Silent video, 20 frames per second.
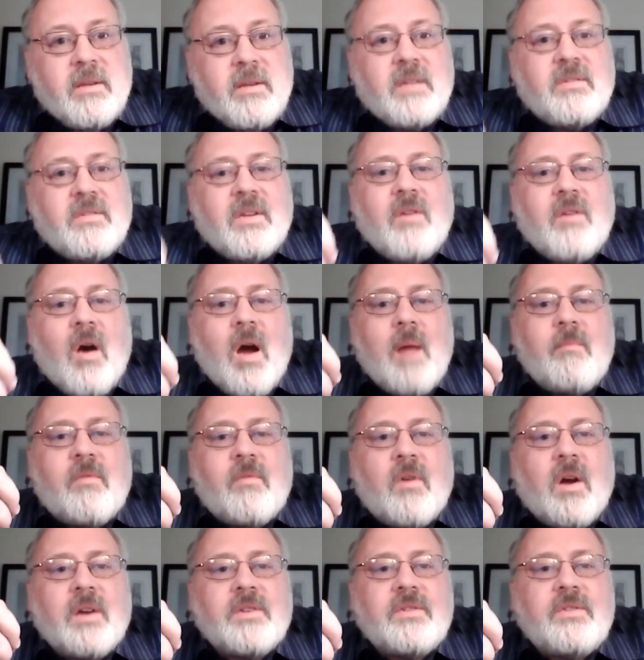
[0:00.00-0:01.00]
It's a time
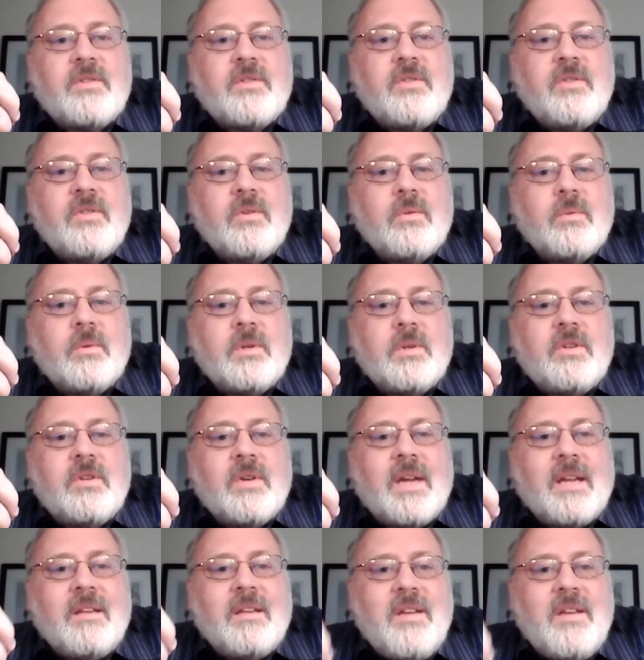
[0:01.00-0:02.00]
for us to to
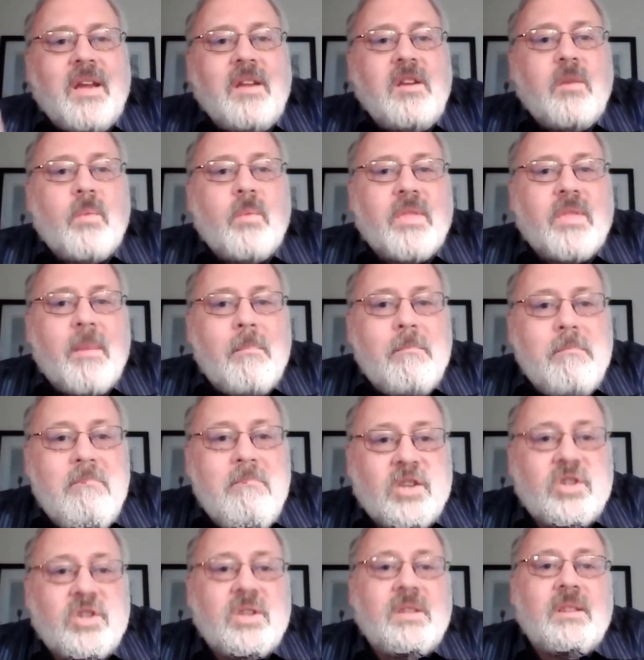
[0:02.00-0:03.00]
continue with the
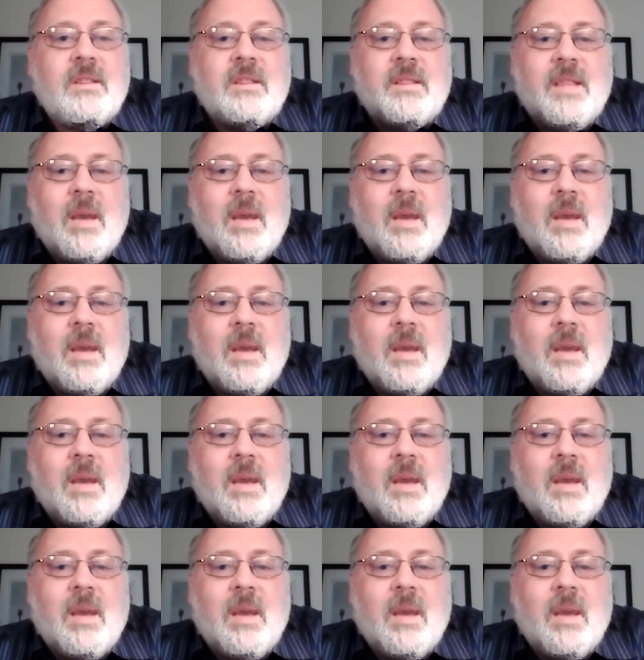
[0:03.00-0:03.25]
mission